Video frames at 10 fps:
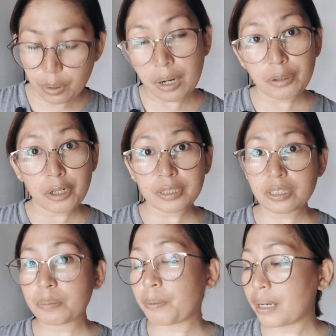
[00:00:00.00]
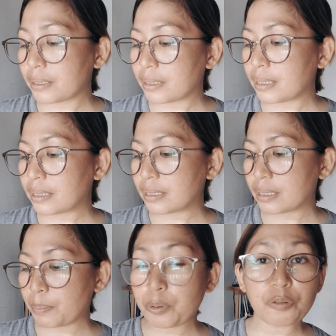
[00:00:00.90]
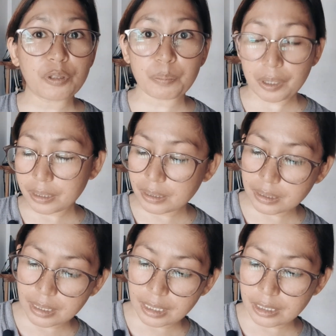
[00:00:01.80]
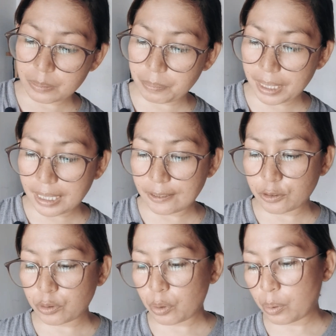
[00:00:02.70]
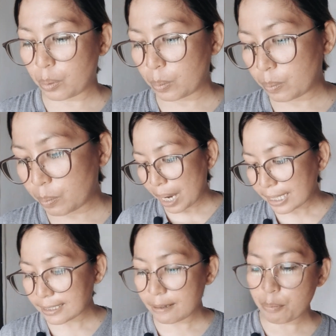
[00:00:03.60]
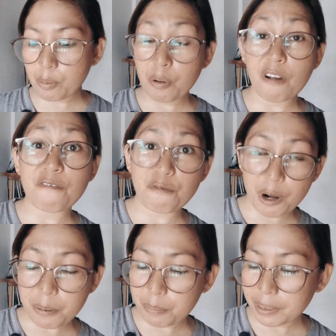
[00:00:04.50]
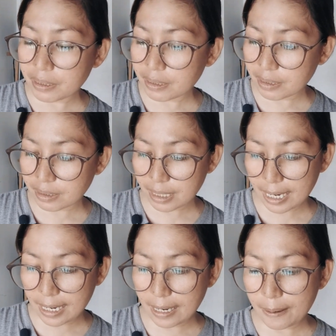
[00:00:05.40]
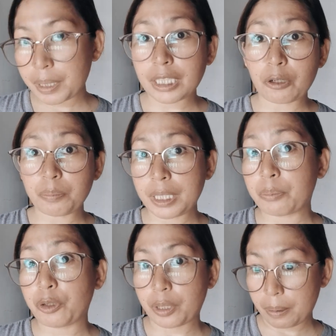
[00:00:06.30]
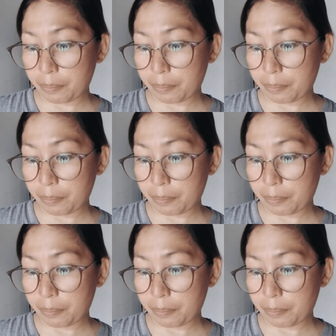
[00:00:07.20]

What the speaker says: how long does the process, approval process takes place? So maximum of 1 business day pag na-complete mo yung